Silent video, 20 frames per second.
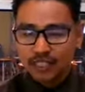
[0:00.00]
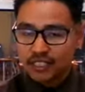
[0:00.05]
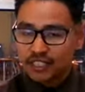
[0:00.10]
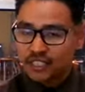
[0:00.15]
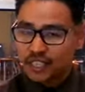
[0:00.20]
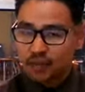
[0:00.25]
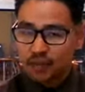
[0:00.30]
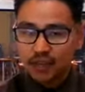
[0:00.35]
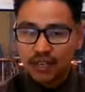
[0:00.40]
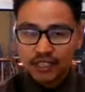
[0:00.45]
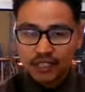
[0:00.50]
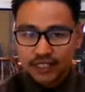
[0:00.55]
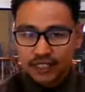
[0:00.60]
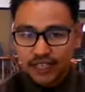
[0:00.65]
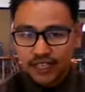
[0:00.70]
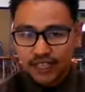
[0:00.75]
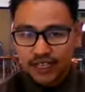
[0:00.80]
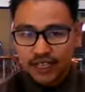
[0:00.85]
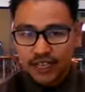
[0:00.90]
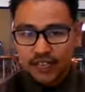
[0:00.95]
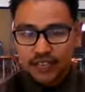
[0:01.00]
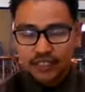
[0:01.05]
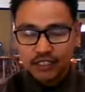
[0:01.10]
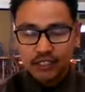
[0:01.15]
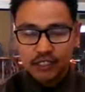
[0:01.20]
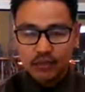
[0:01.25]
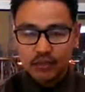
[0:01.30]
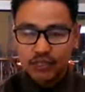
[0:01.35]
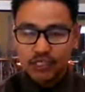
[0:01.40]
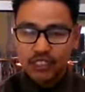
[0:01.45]
a checkbox there, and the
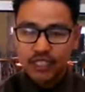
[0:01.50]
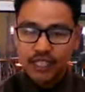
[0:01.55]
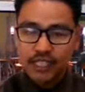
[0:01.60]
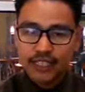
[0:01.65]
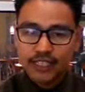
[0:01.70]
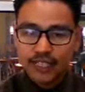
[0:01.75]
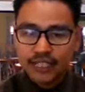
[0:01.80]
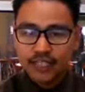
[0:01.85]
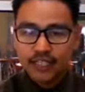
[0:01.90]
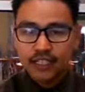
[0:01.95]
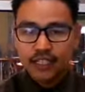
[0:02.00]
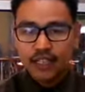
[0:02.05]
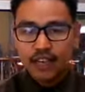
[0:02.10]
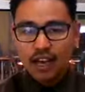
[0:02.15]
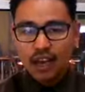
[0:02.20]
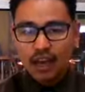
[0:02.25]
student would check that.